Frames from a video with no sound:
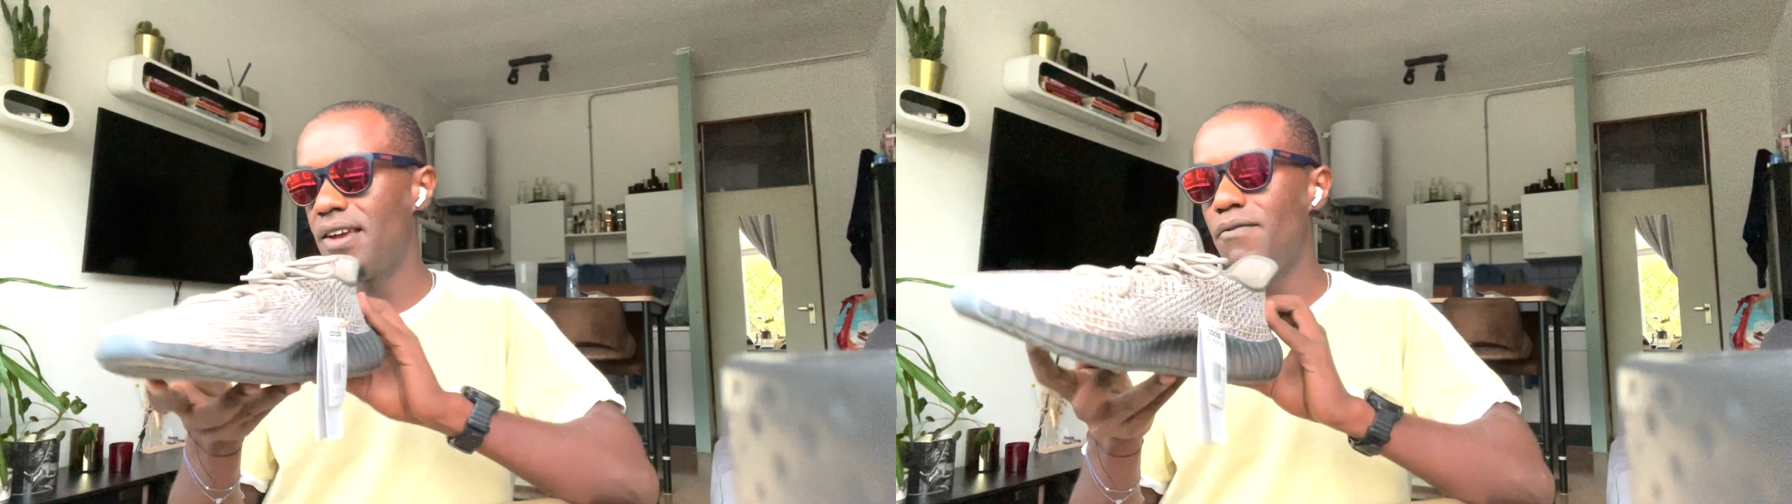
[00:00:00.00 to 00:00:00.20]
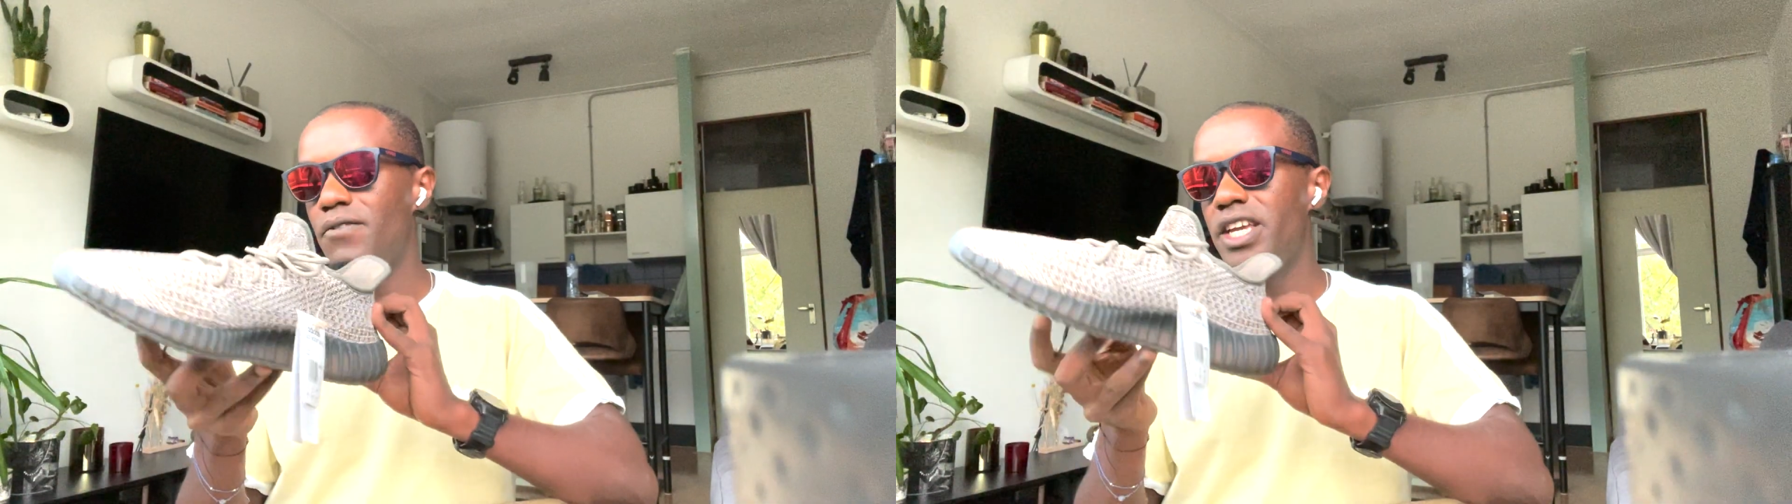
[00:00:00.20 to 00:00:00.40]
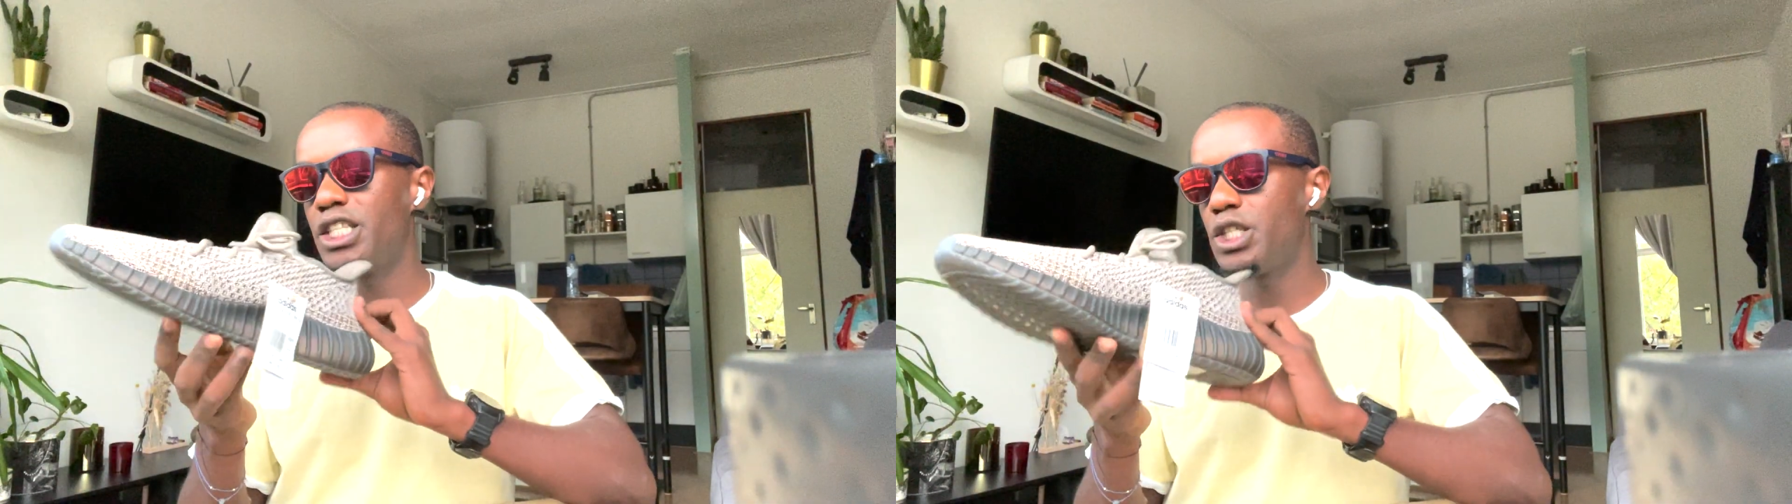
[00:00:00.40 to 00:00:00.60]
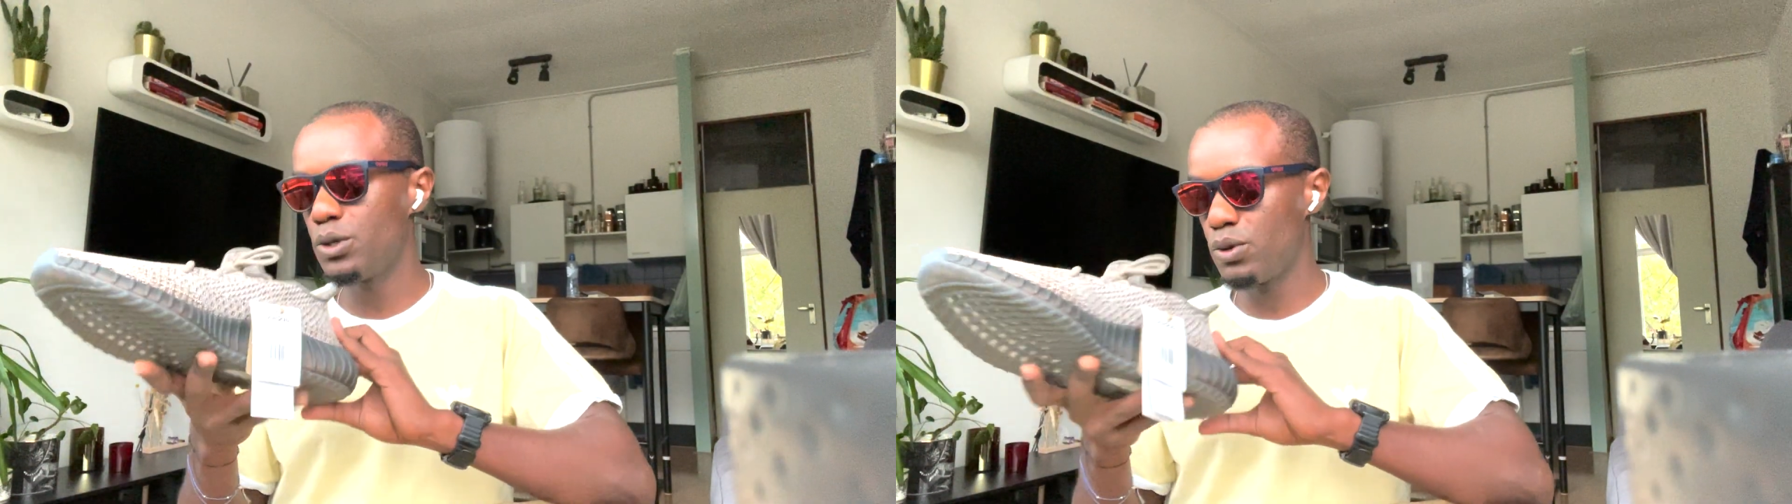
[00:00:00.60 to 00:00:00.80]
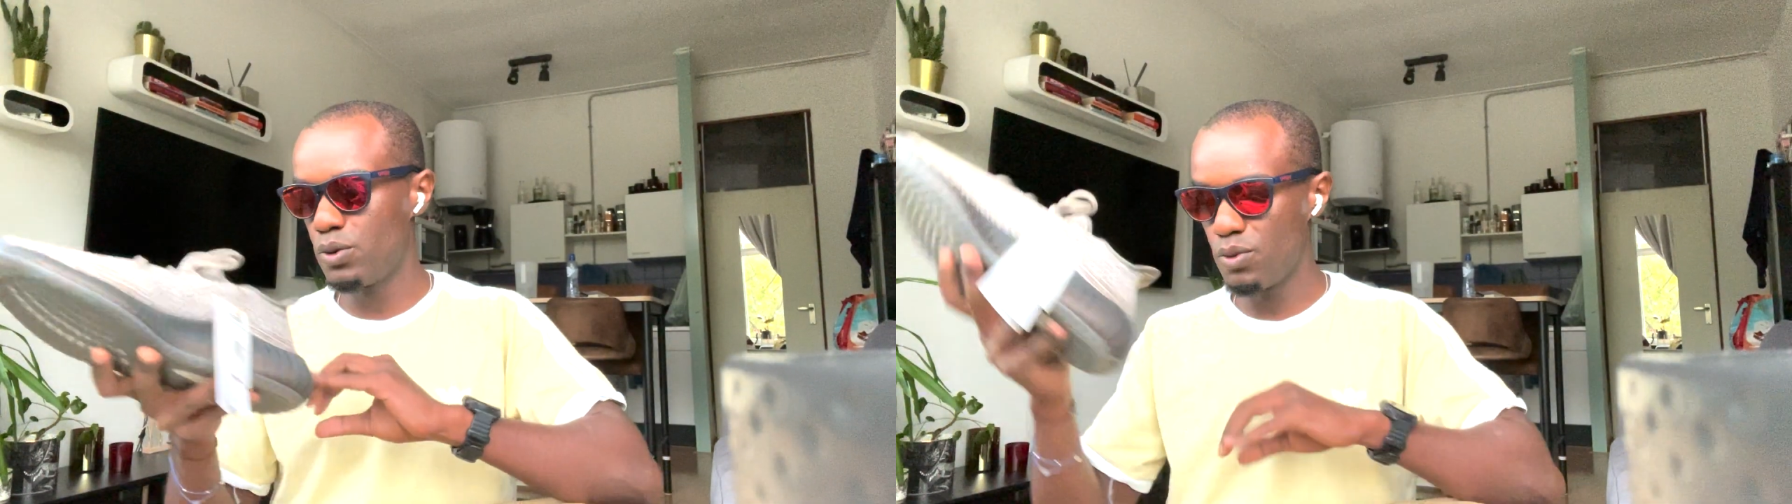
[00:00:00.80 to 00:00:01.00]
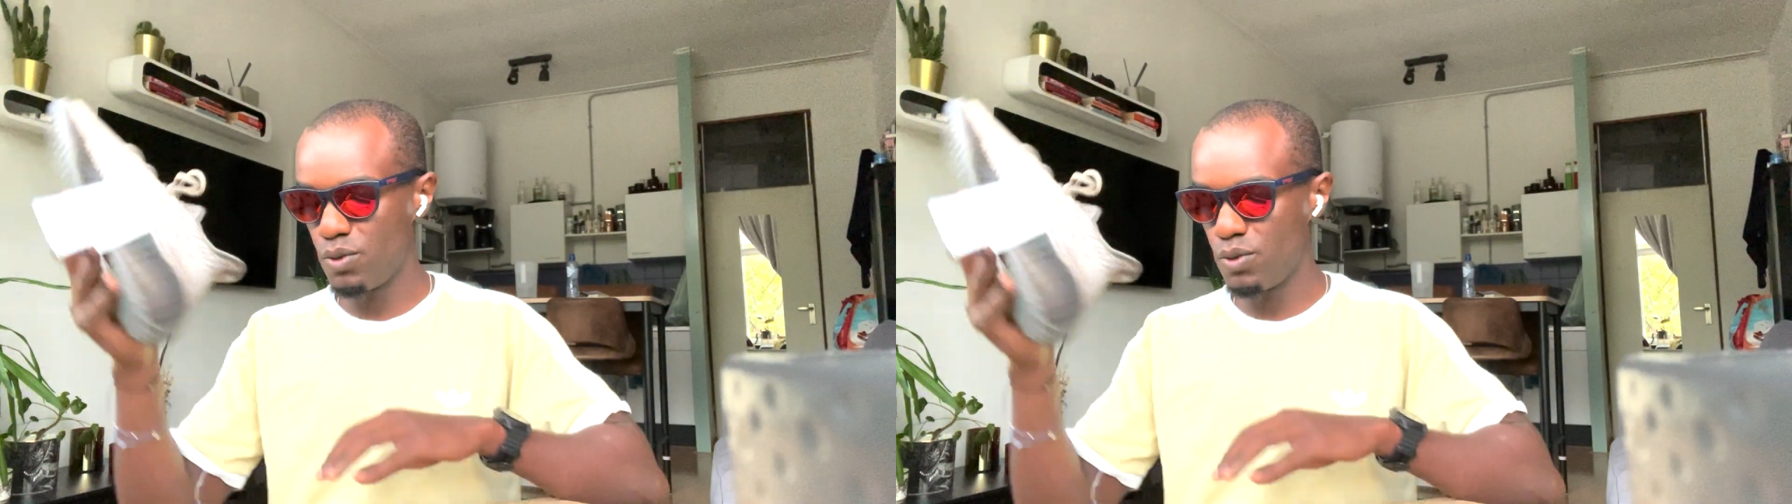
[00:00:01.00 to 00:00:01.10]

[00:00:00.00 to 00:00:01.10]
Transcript: V2.